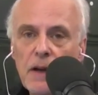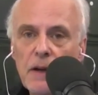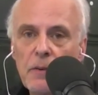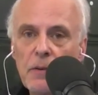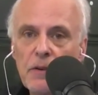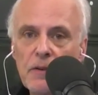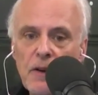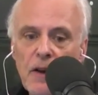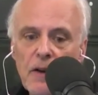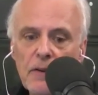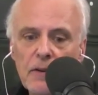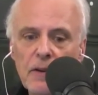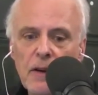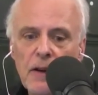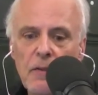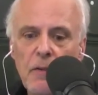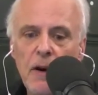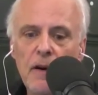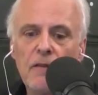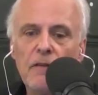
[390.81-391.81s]
who was guilty
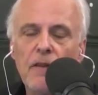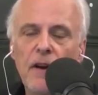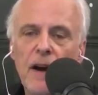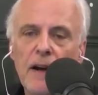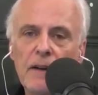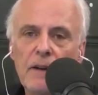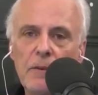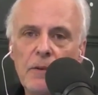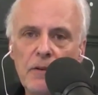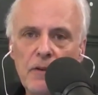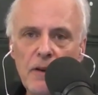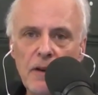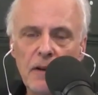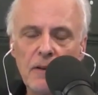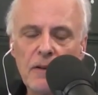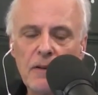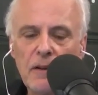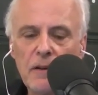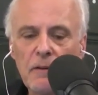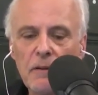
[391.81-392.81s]
when in fact he was
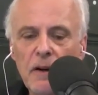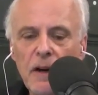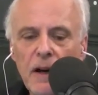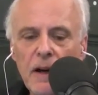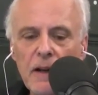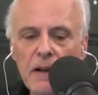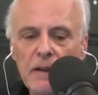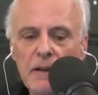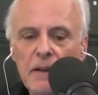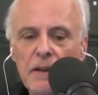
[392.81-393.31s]
innocent, right?